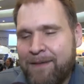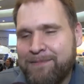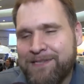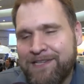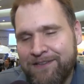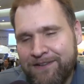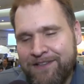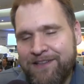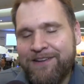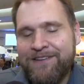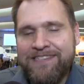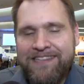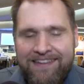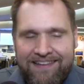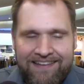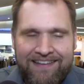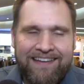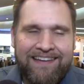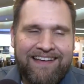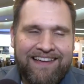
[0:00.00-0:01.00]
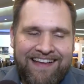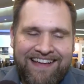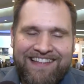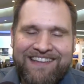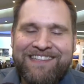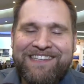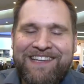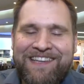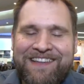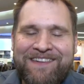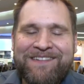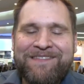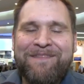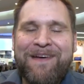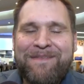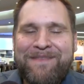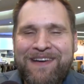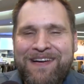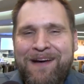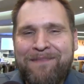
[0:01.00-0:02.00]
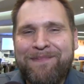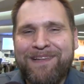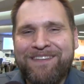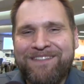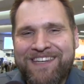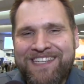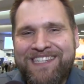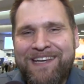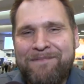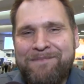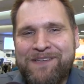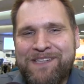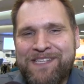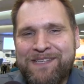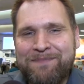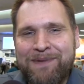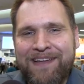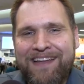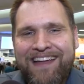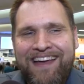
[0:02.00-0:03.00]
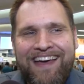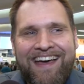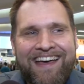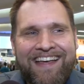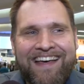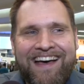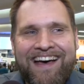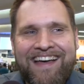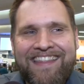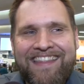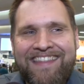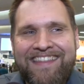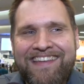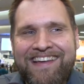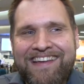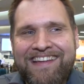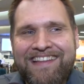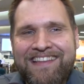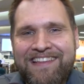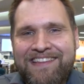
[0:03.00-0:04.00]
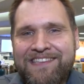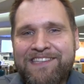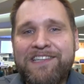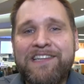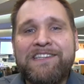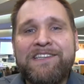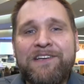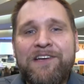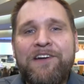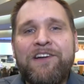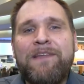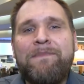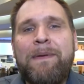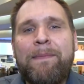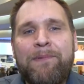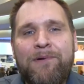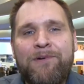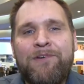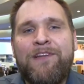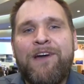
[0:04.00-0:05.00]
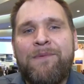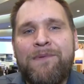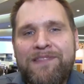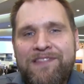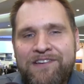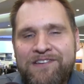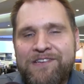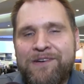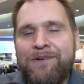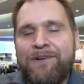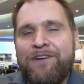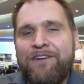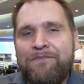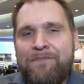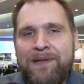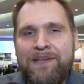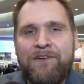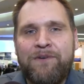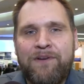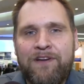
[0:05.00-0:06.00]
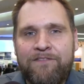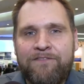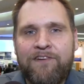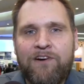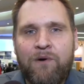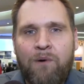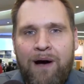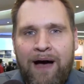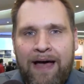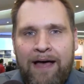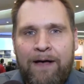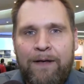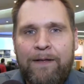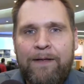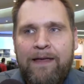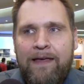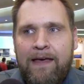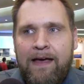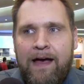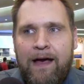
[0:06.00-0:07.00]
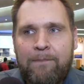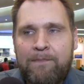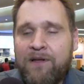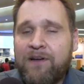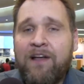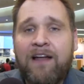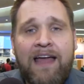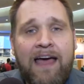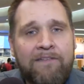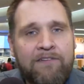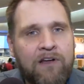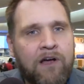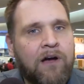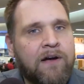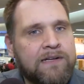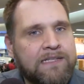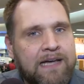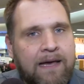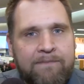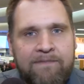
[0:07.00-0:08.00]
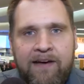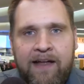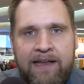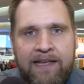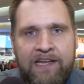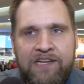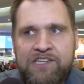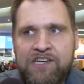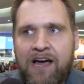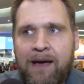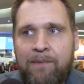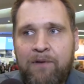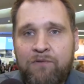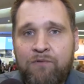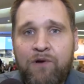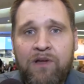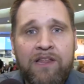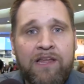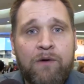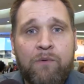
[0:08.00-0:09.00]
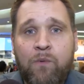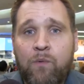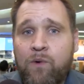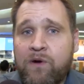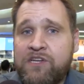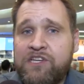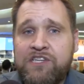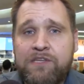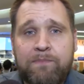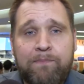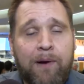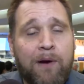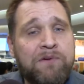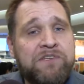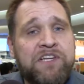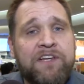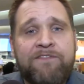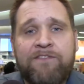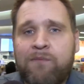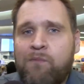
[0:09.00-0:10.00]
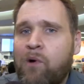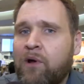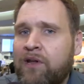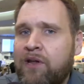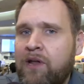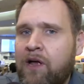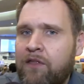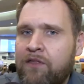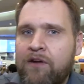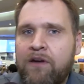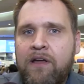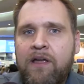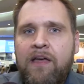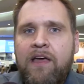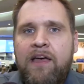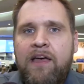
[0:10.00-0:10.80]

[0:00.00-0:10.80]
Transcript: Absolutely. There's there's, there's maybe a couple of exceptions, but uh, the, the, security people who know what they're doing, who've been doing it for a while, um, they're not having a hard time finding a job. And really, we're just poaching from one another.